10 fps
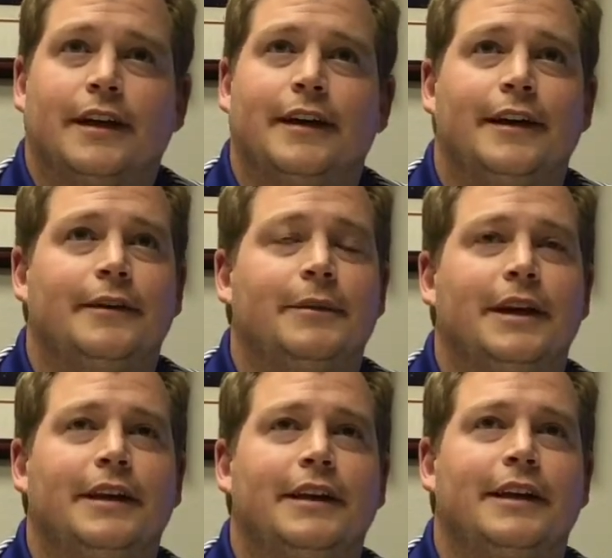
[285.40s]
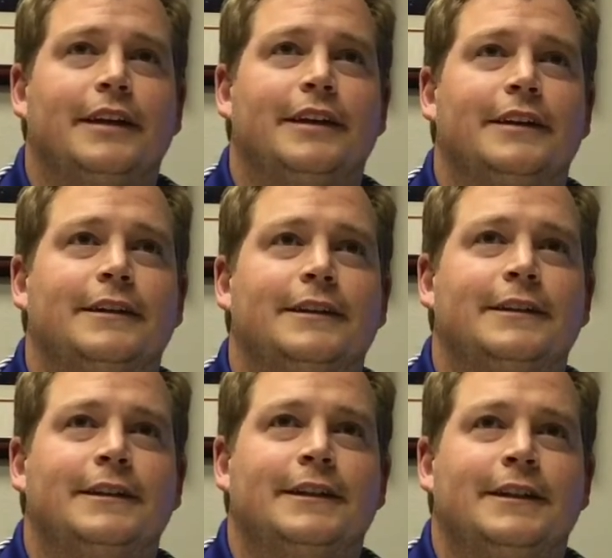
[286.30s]
Oh man,
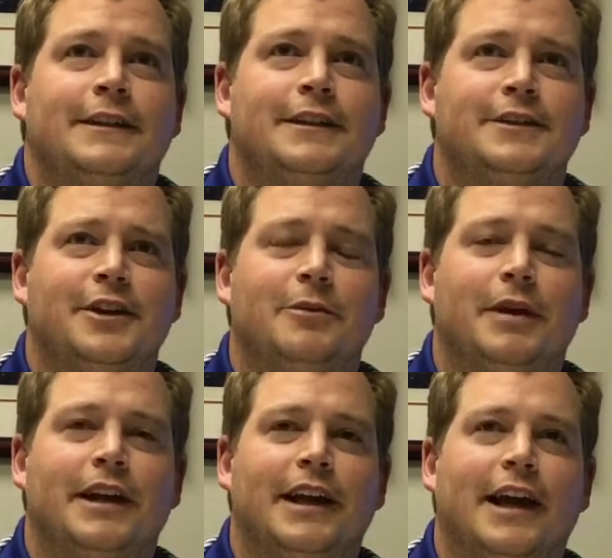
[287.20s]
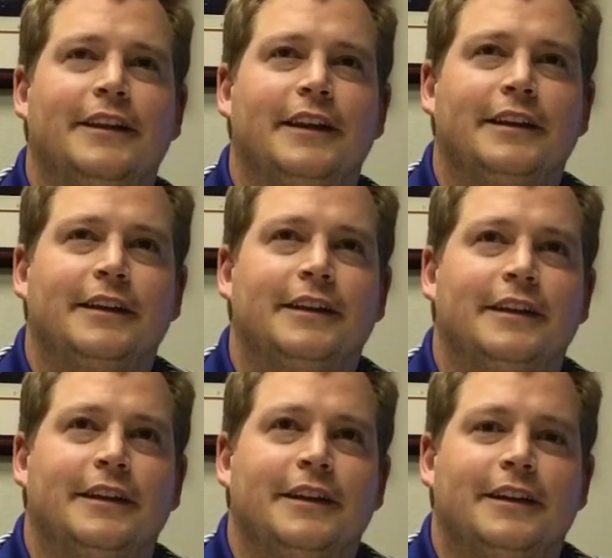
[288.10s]
there's so many. I think
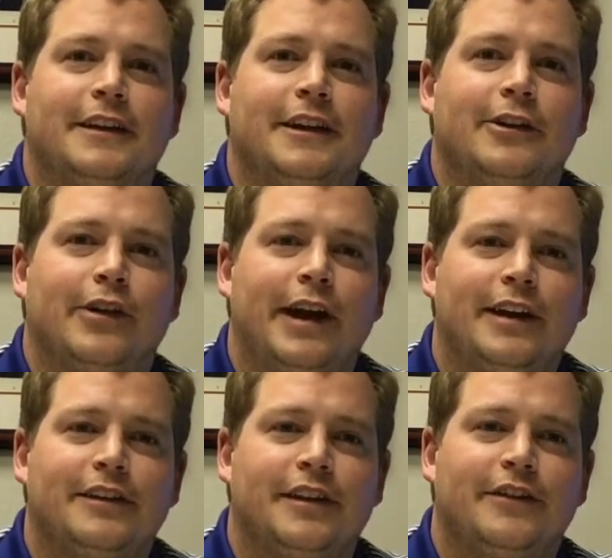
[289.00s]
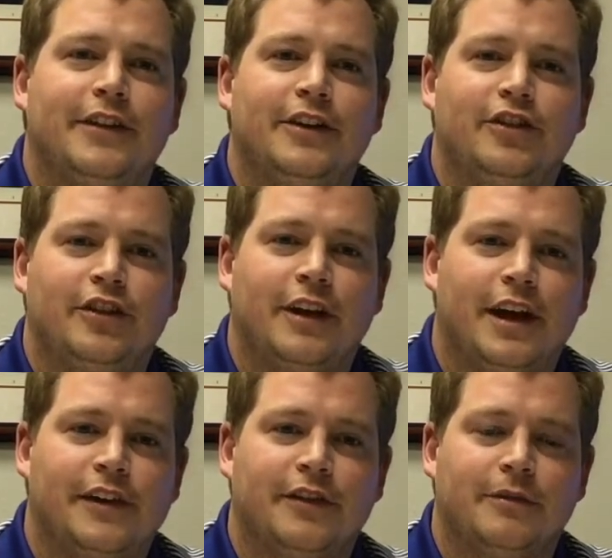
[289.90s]
the greatest invention
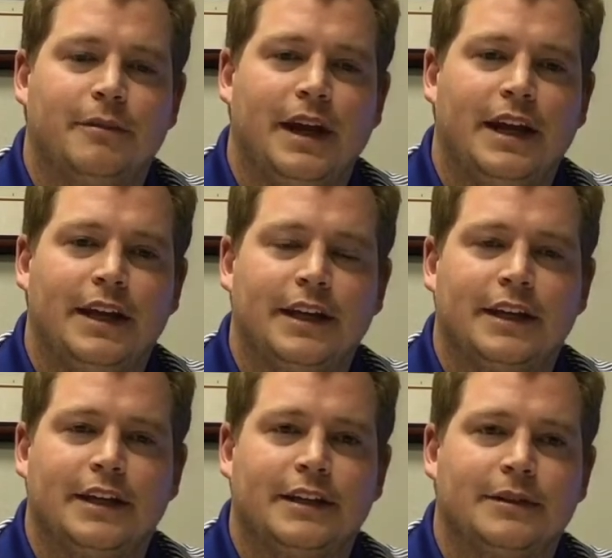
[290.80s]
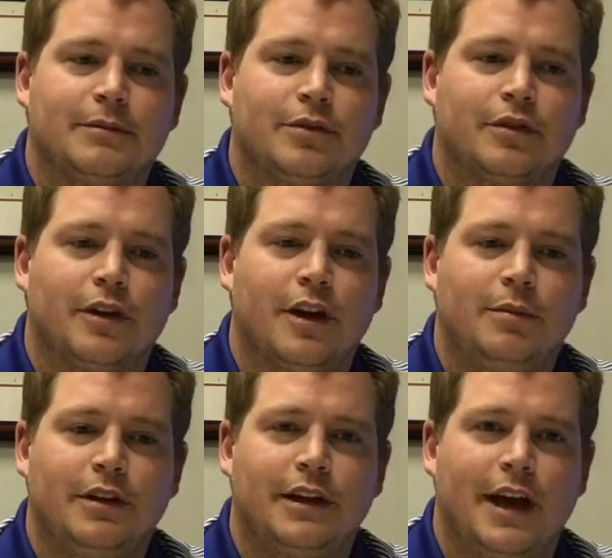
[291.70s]
ever made
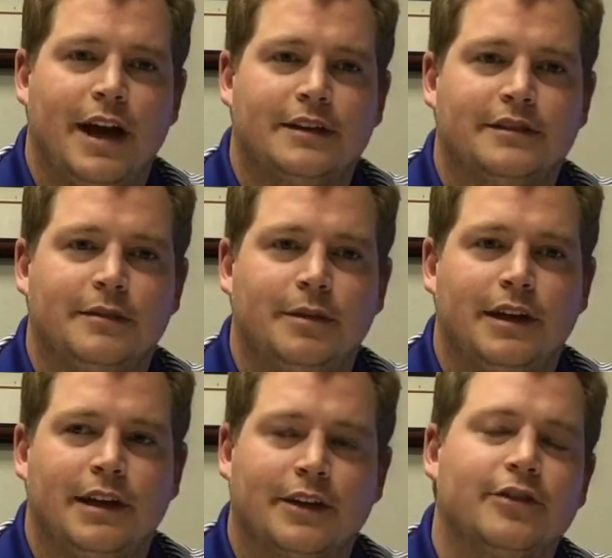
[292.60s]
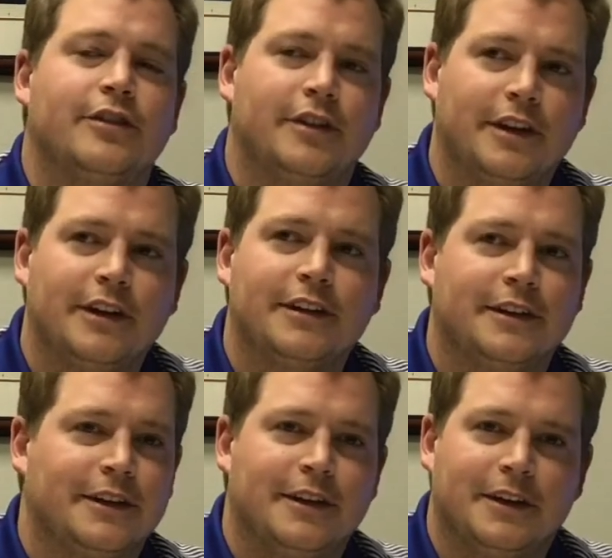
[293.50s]
probably has to be electricity,
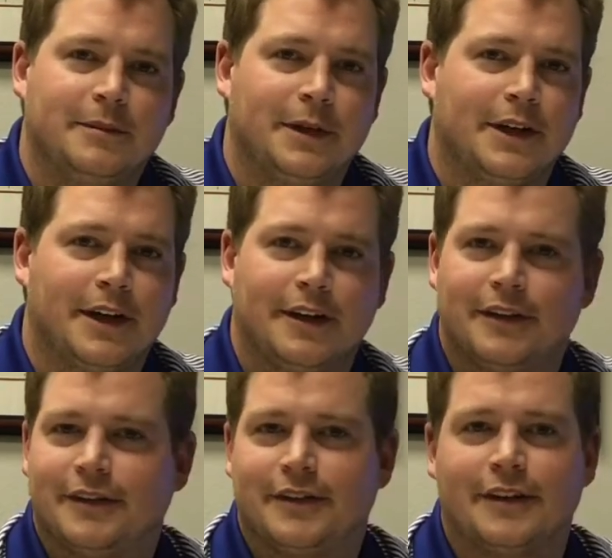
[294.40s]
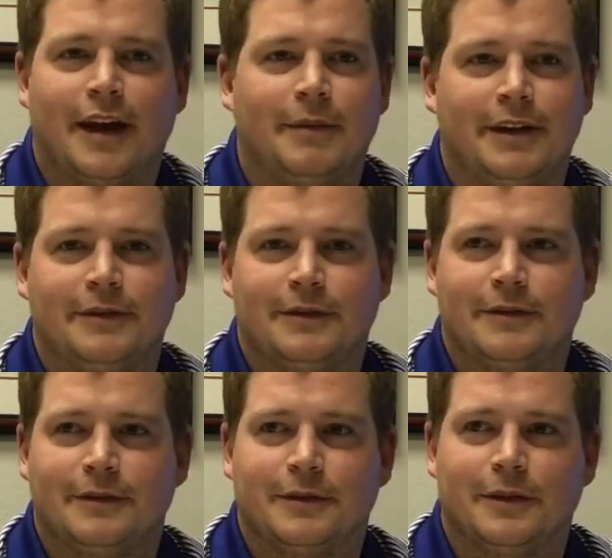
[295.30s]
because I mean, powers
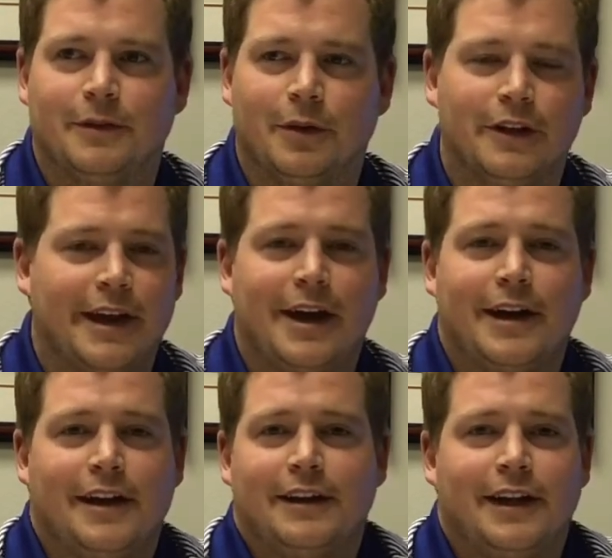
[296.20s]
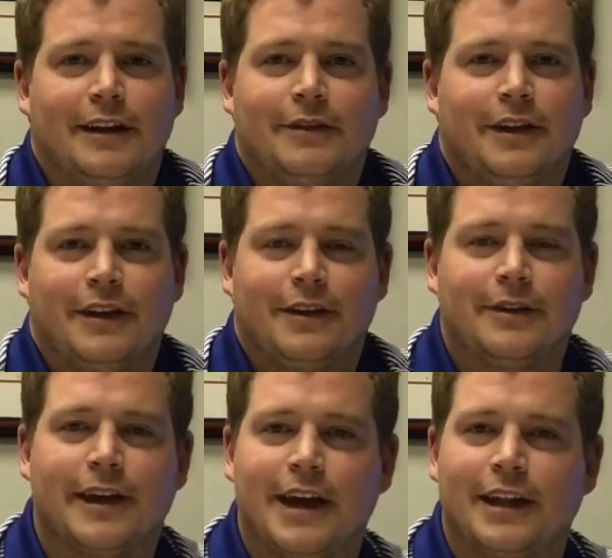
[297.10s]
everything. without it, you know,
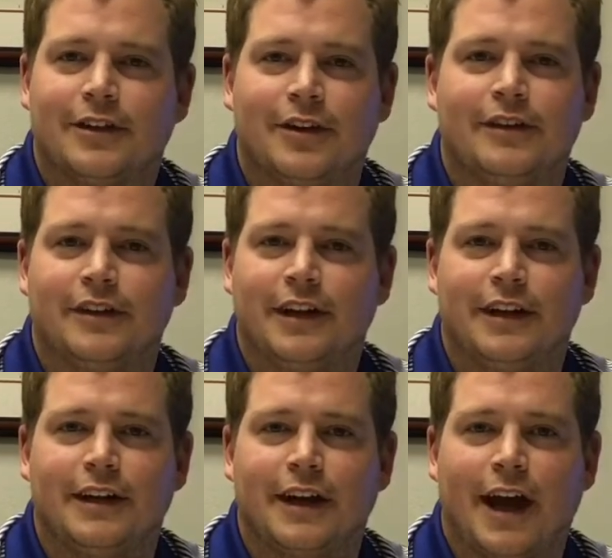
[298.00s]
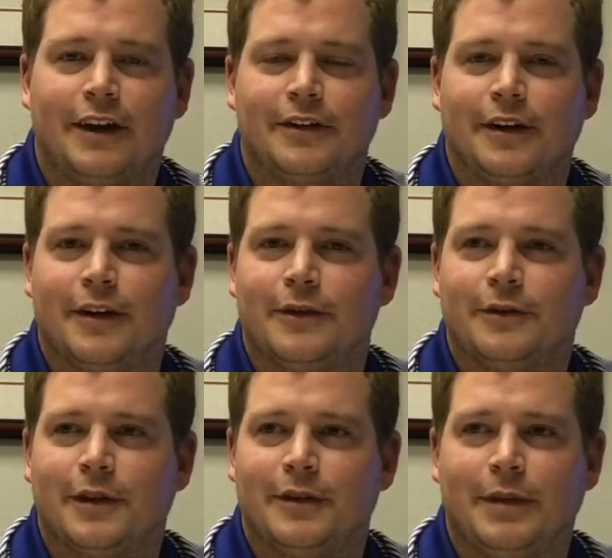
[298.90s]
without electricity, I don't know
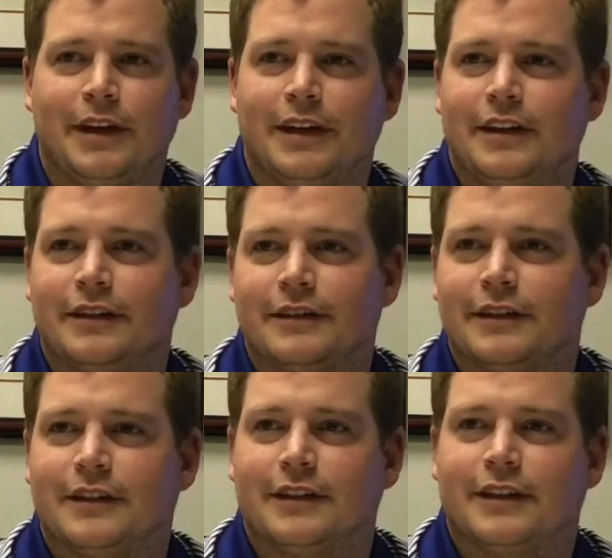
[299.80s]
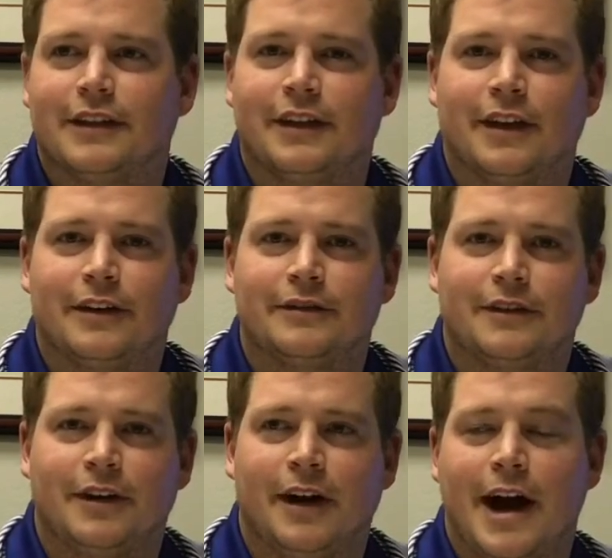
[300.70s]
we'd be, you know,
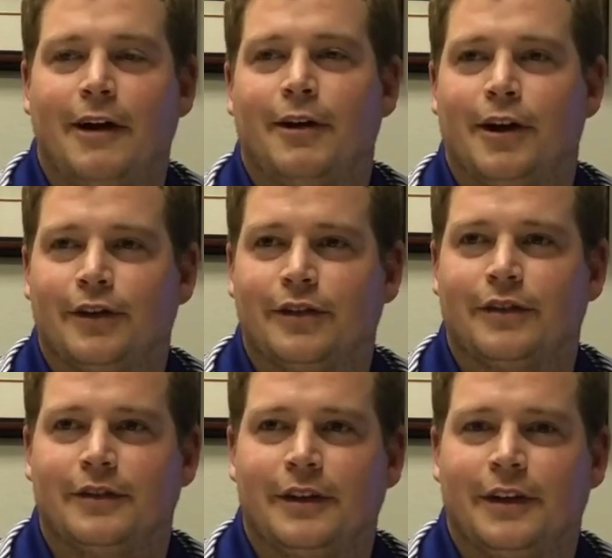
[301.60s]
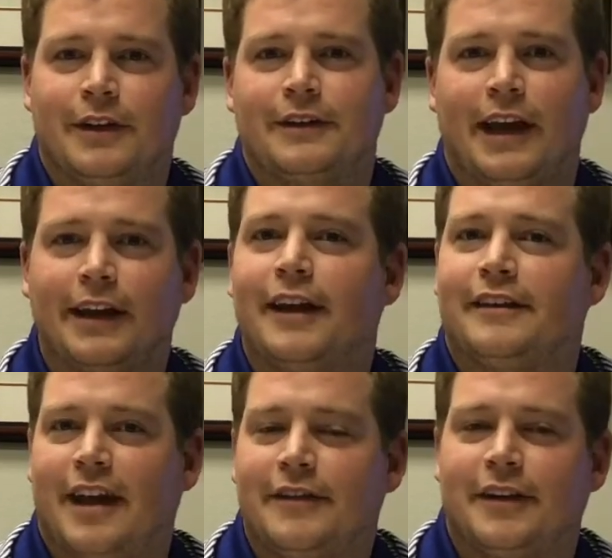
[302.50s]
our hours, daylight
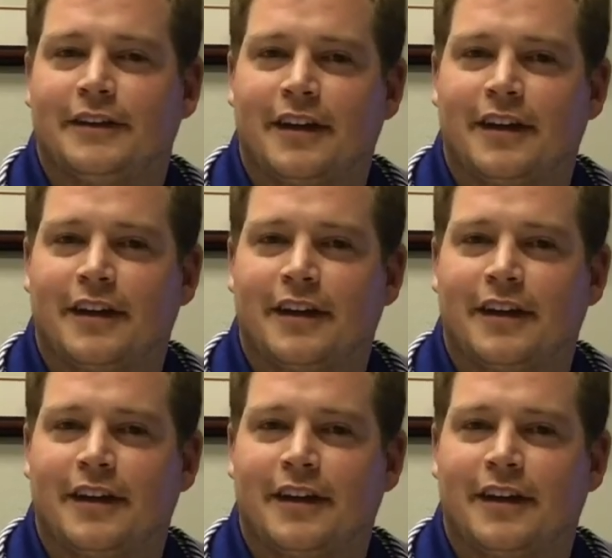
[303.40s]
savings